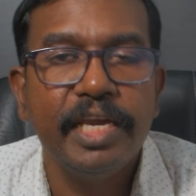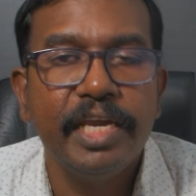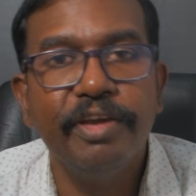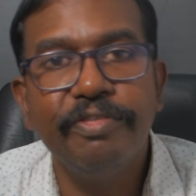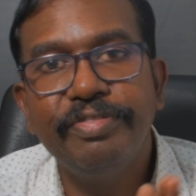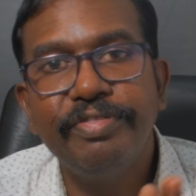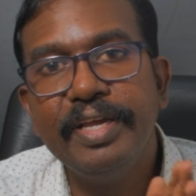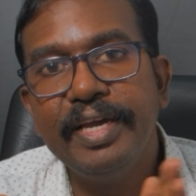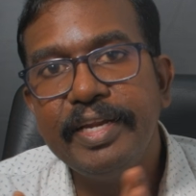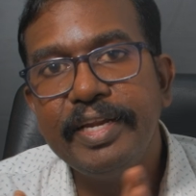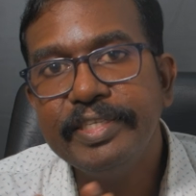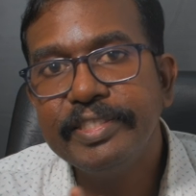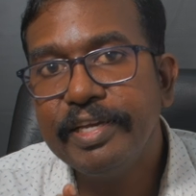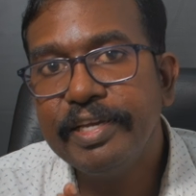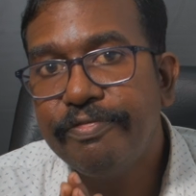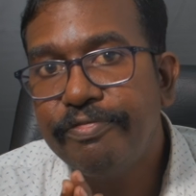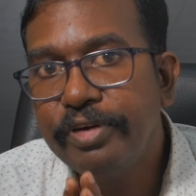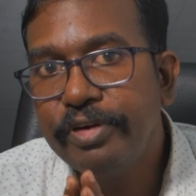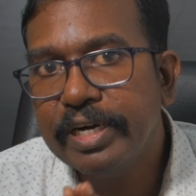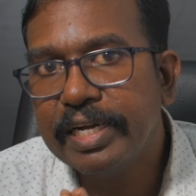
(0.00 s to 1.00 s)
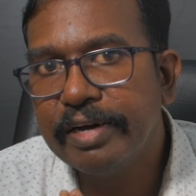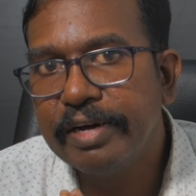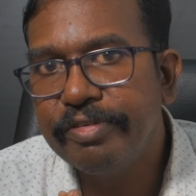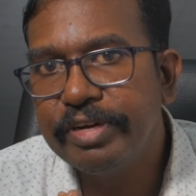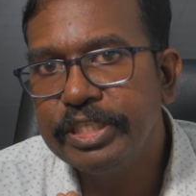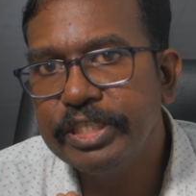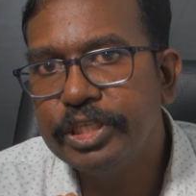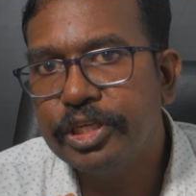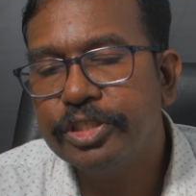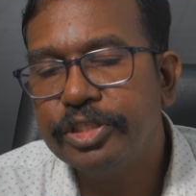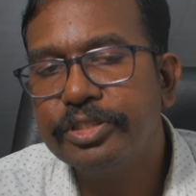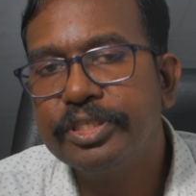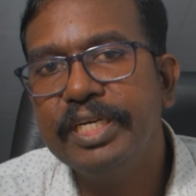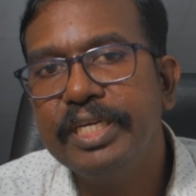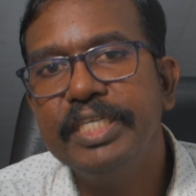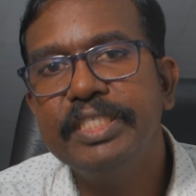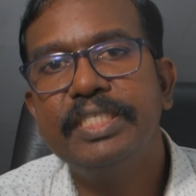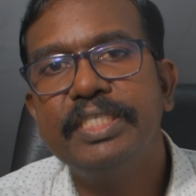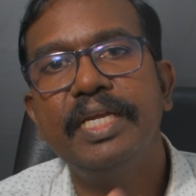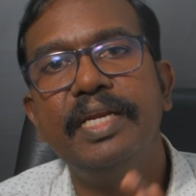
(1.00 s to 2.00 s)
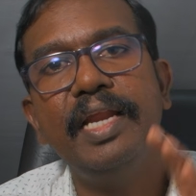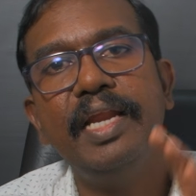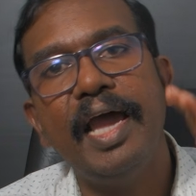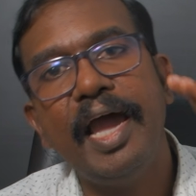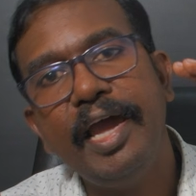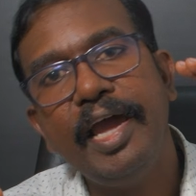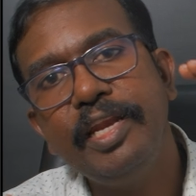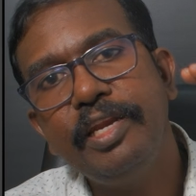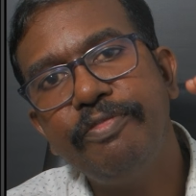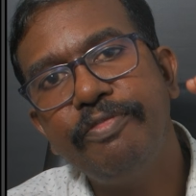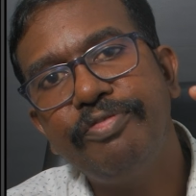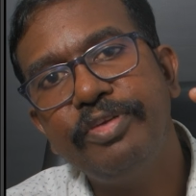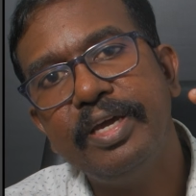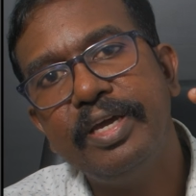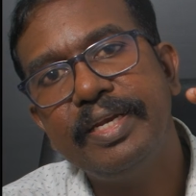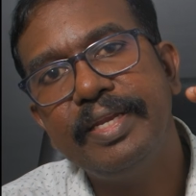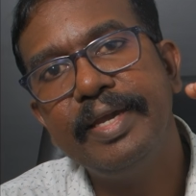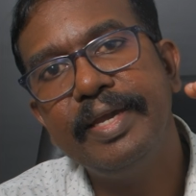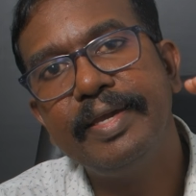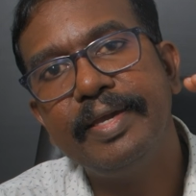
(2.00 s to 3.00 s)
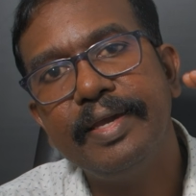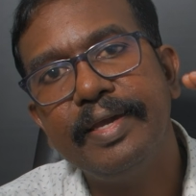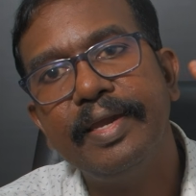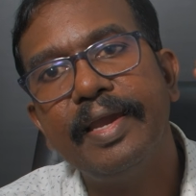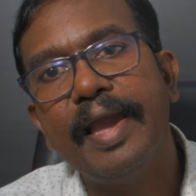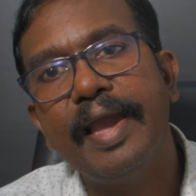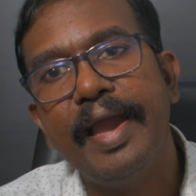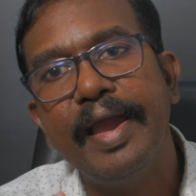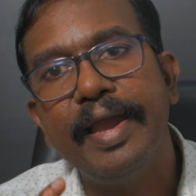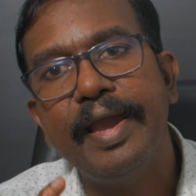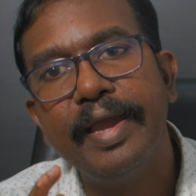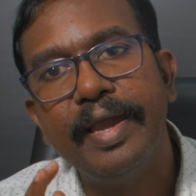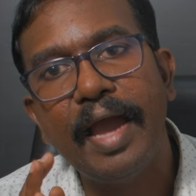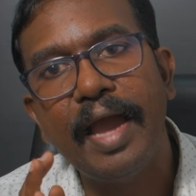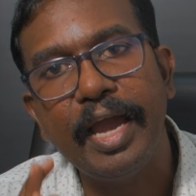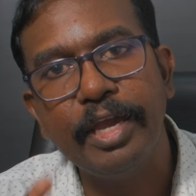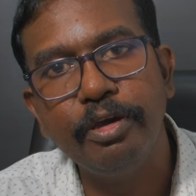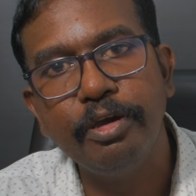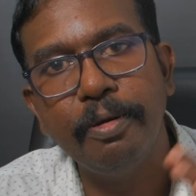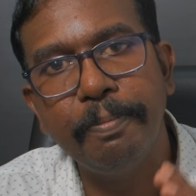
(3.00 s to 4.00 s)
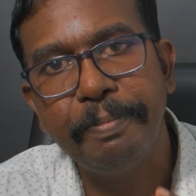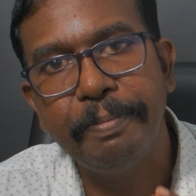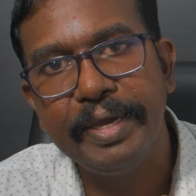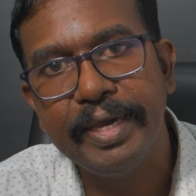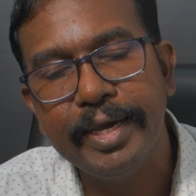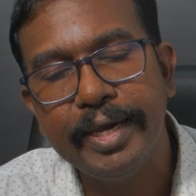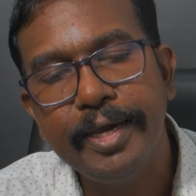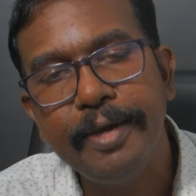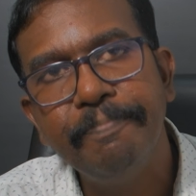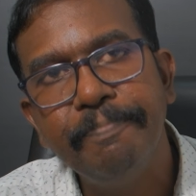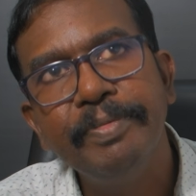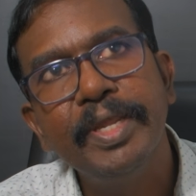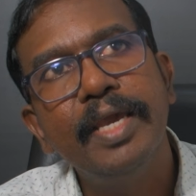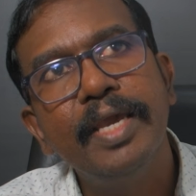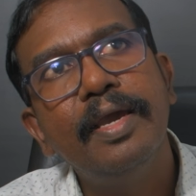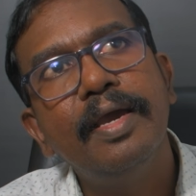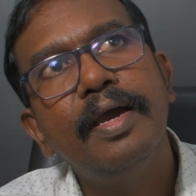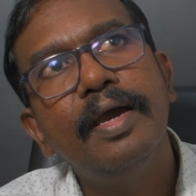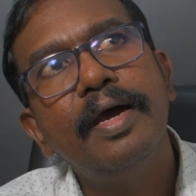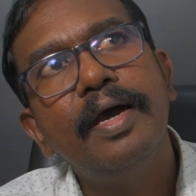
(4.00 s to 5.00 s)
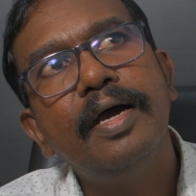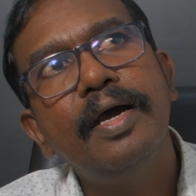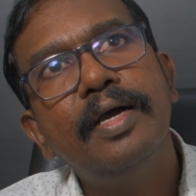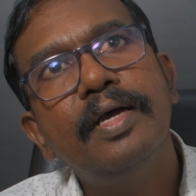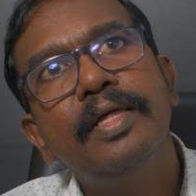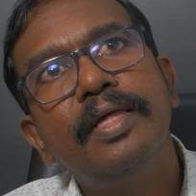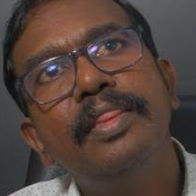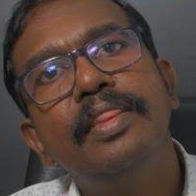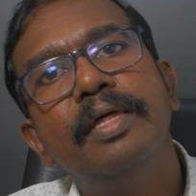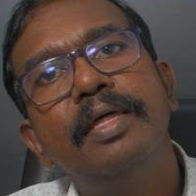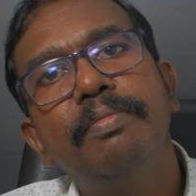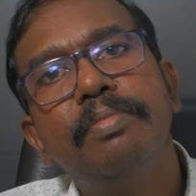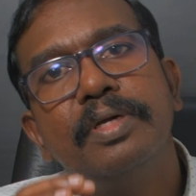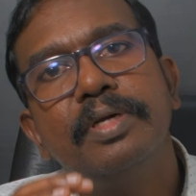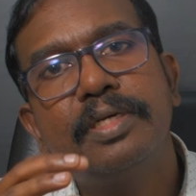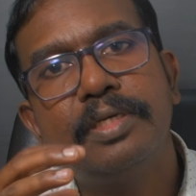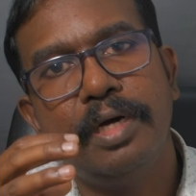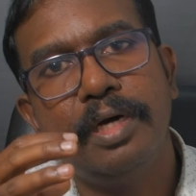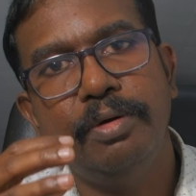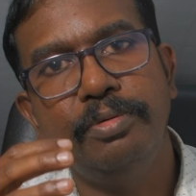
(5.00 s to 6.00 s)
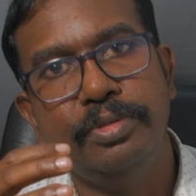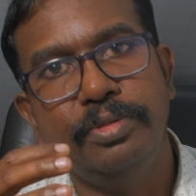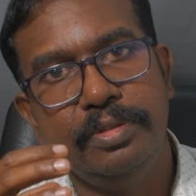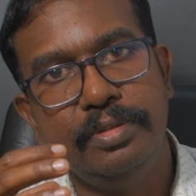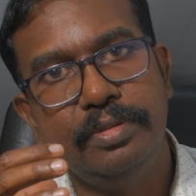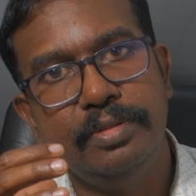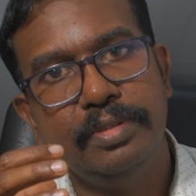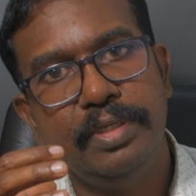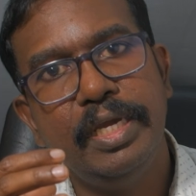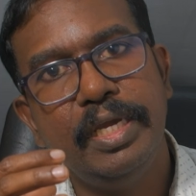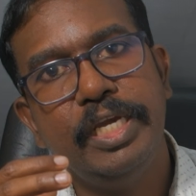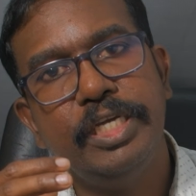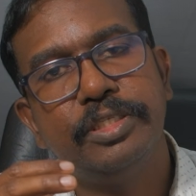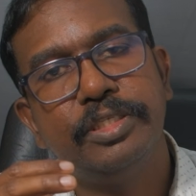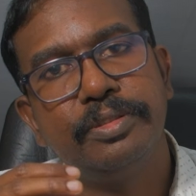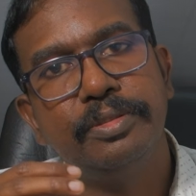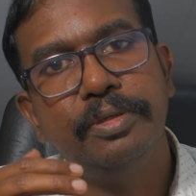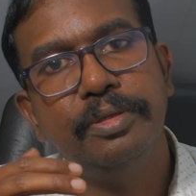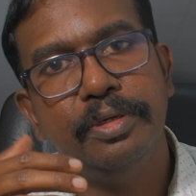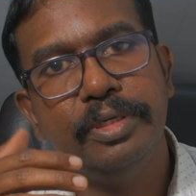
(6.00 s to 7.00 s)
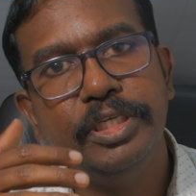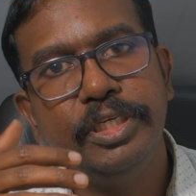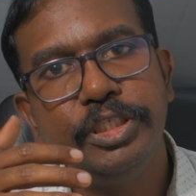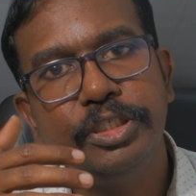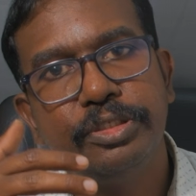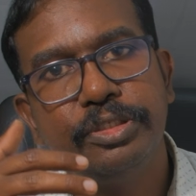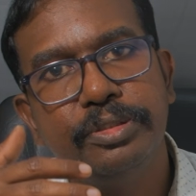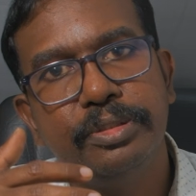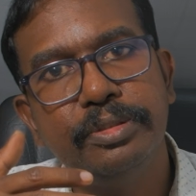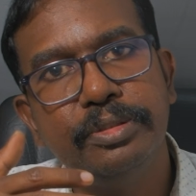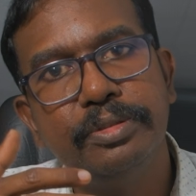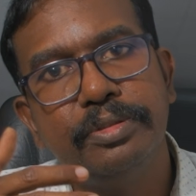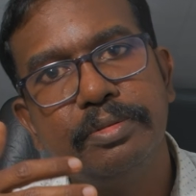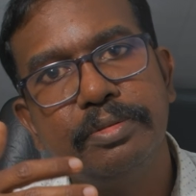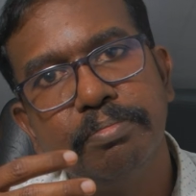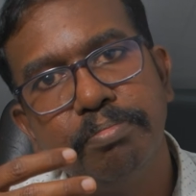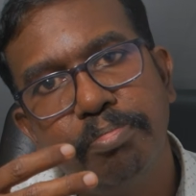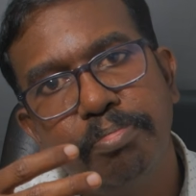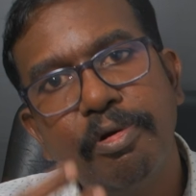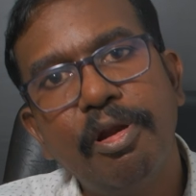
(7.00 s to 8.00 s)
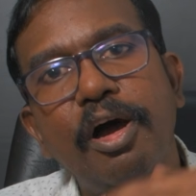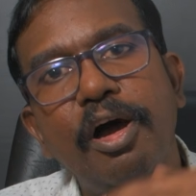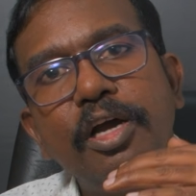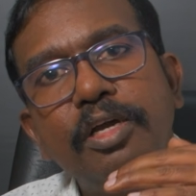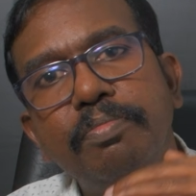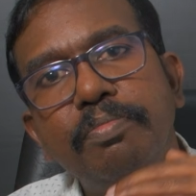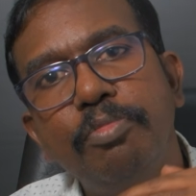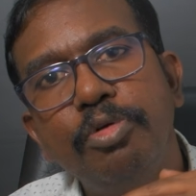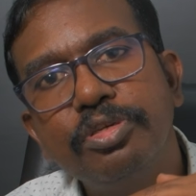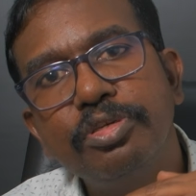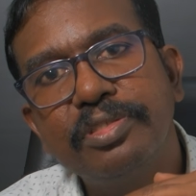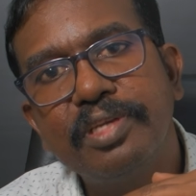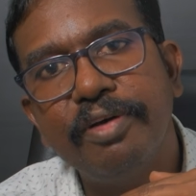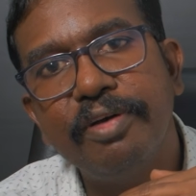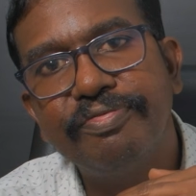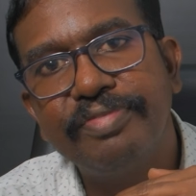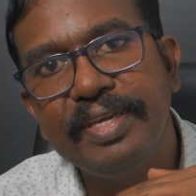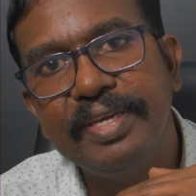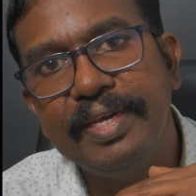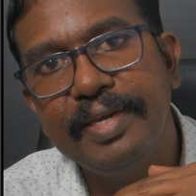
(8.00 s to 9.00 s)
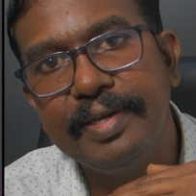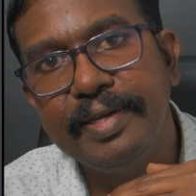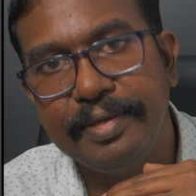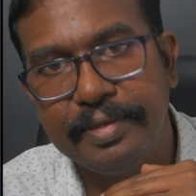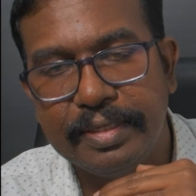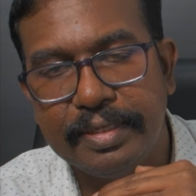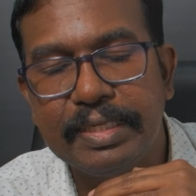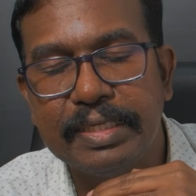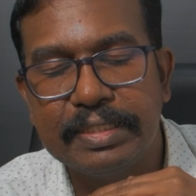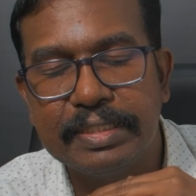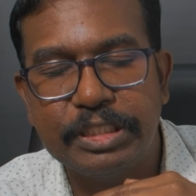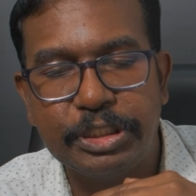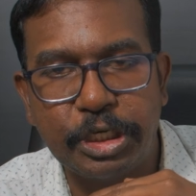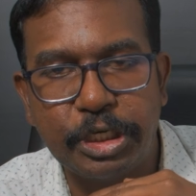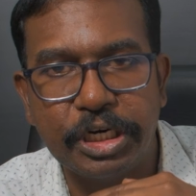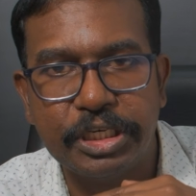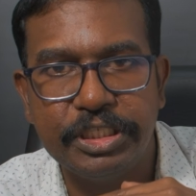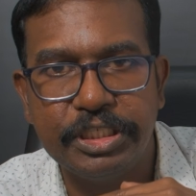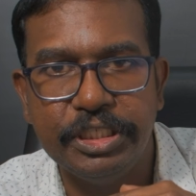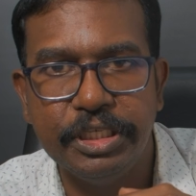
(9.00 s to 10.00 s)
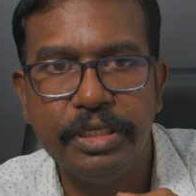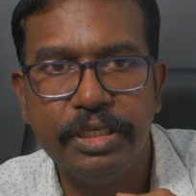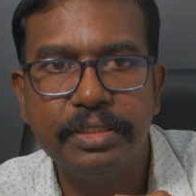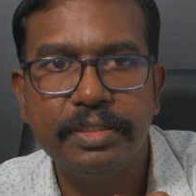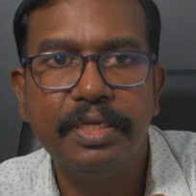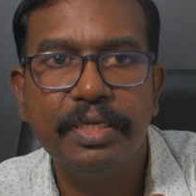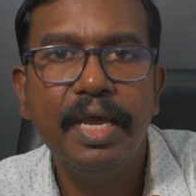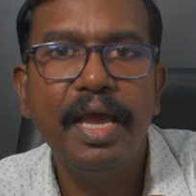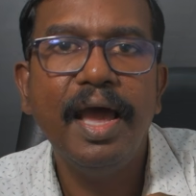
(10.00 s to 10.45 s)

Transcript: If there is a full coverage restoration and if you are taking a IOPA, the crown is going to block most of the structures